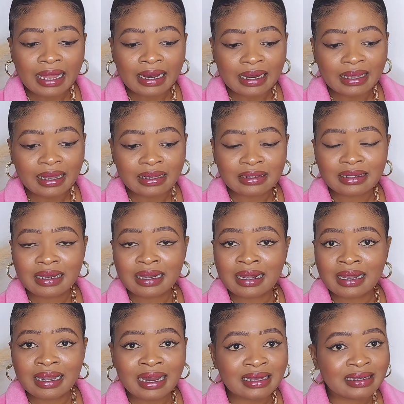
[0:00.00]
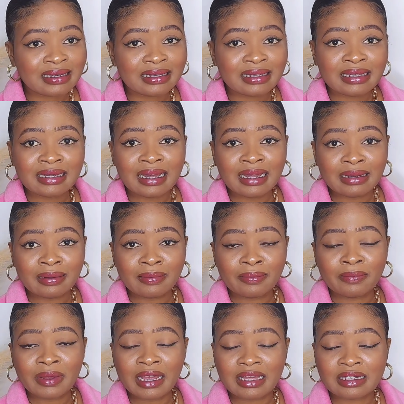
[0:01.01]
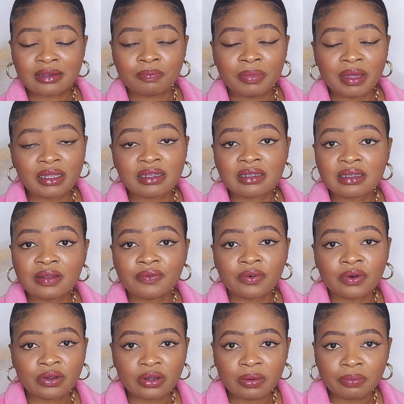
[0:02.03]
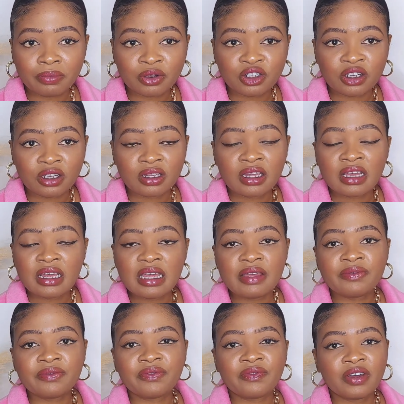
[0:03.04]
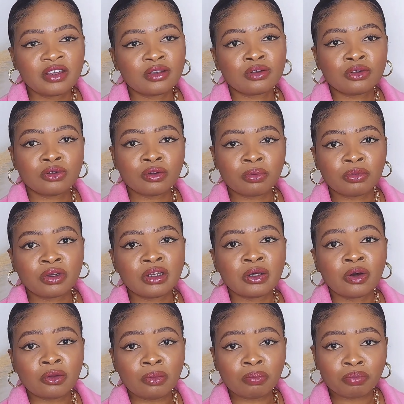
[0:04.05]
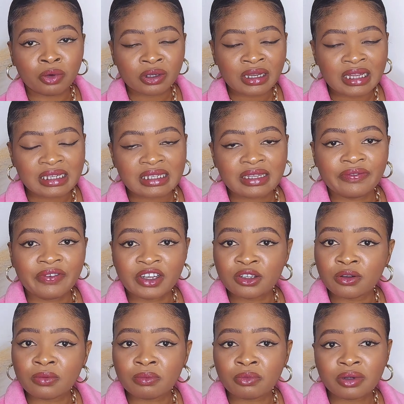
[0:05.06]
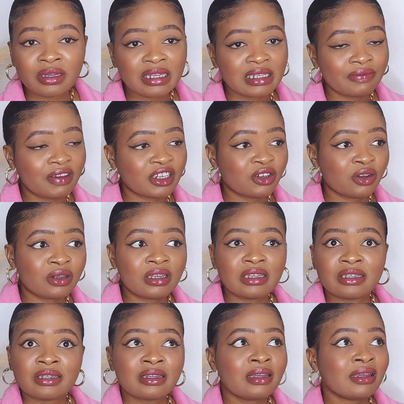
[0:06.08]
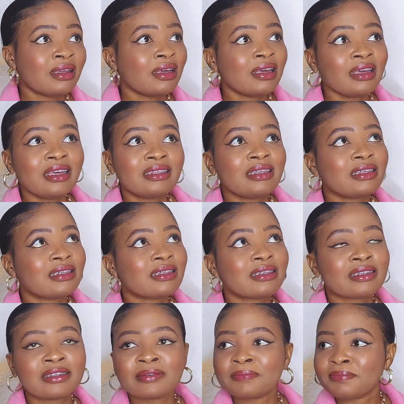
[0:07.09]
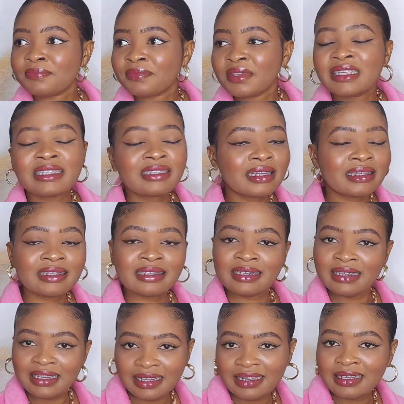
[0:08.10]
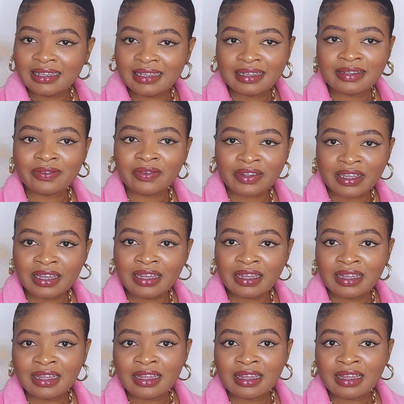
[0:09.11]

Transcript: elegant, classy, and expensive on a budget, invest your money on modest fashion. Modest fashion is the tea. Okay,